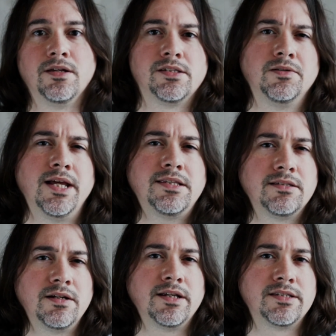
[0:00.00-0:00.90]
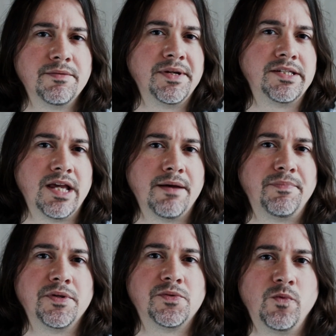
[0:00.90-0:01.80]
So let's look at some
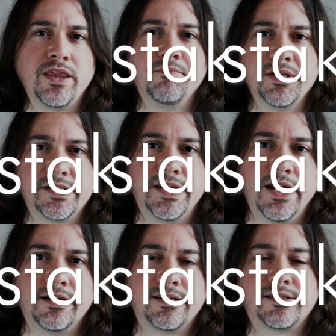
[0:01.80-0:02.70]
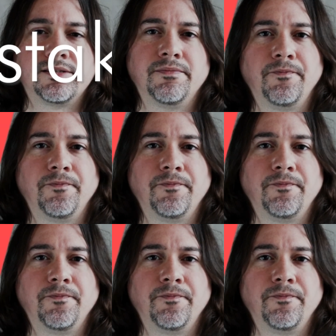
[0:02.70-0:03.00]
examples with mistakes.